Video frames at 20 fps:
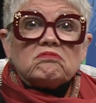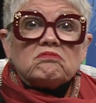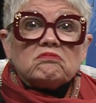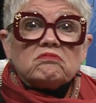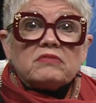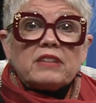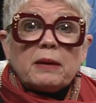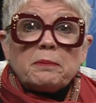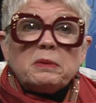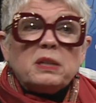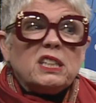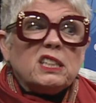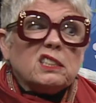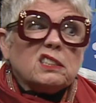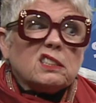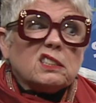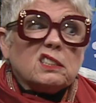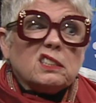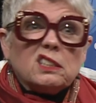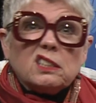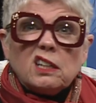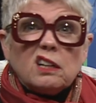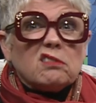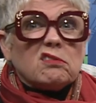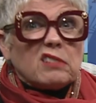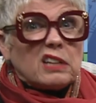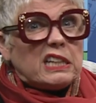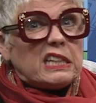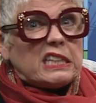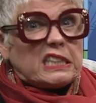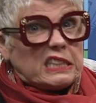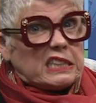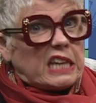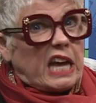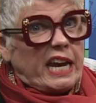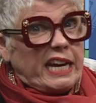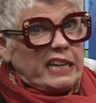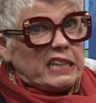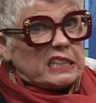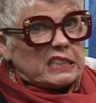That means you don't really
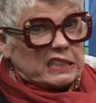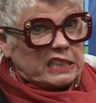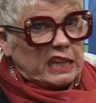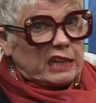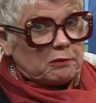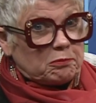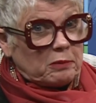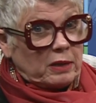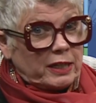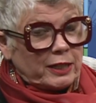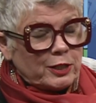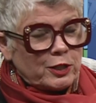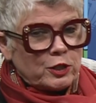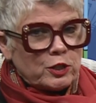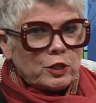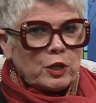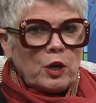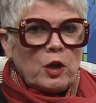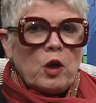like it that much.